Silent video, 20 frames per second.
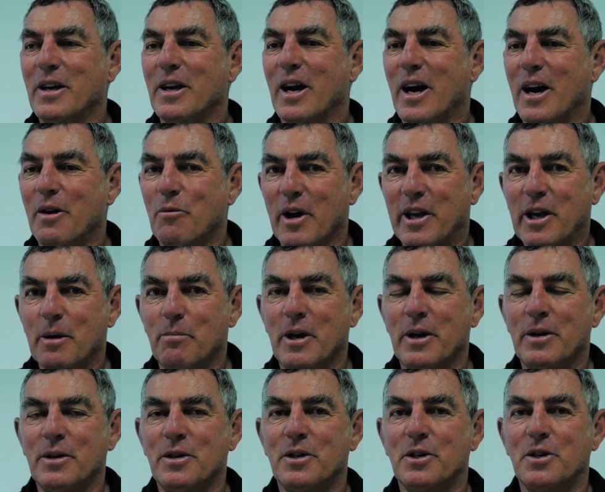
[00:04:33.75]
I
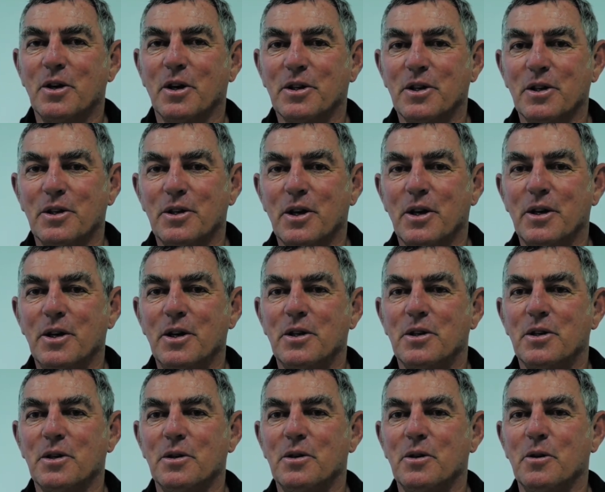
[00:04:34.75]
recommend Dr. Dari to
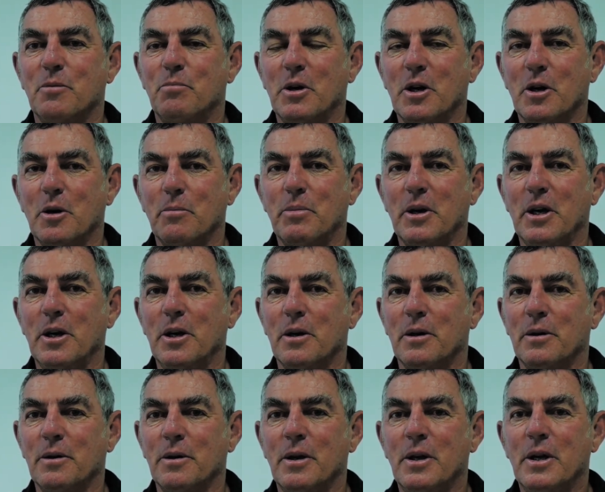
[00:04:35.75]
do PRP
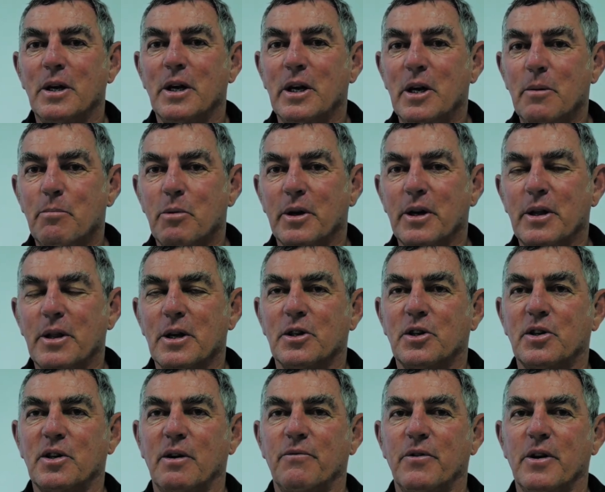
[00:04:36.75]
on anybody that's
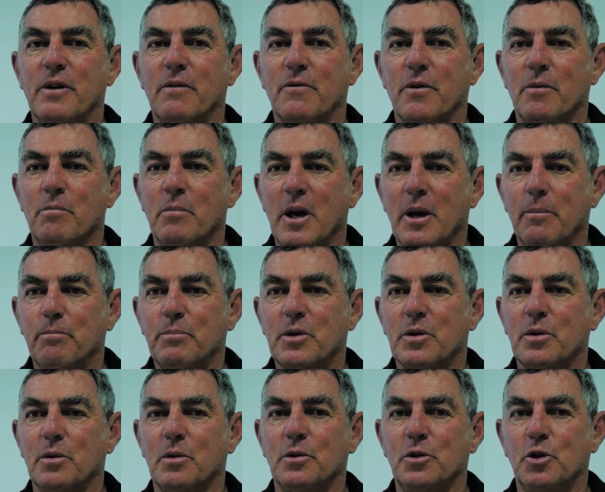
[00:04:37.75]
suffering from hips
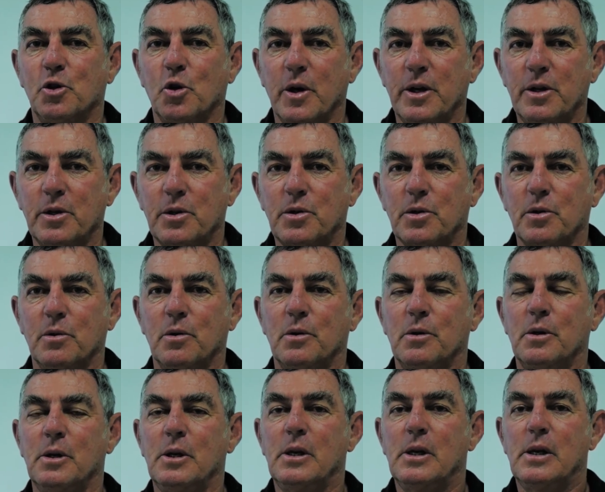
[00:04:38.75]
or joints or
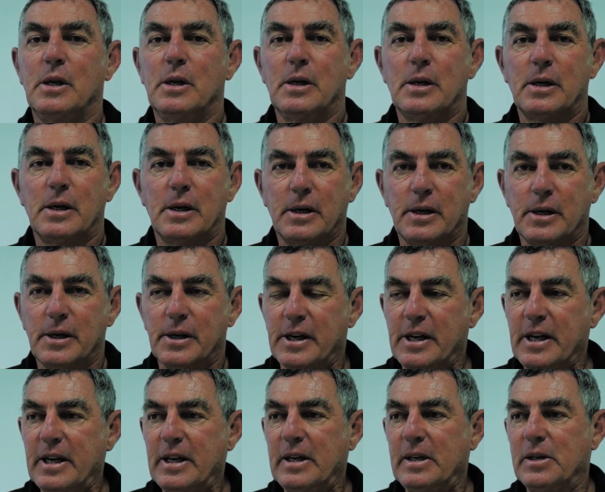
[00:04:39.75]

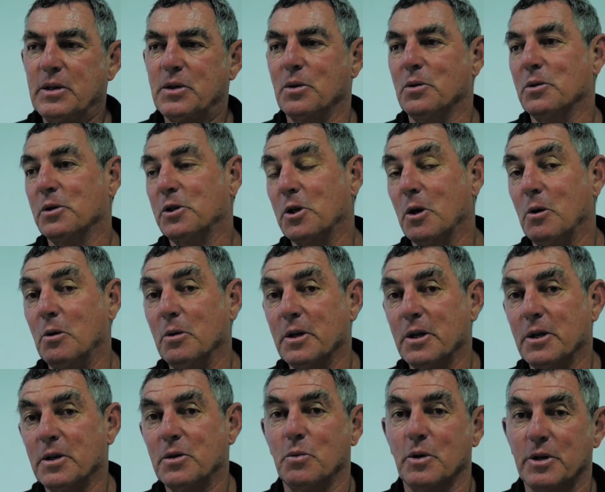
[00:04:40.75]
knees or
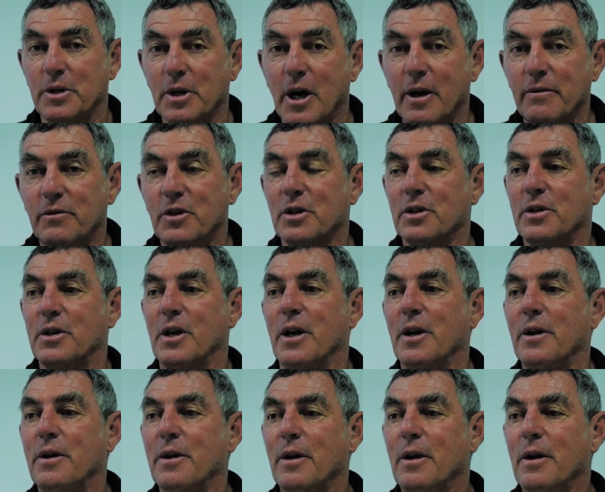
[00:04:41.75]
shoulders, which I've just had.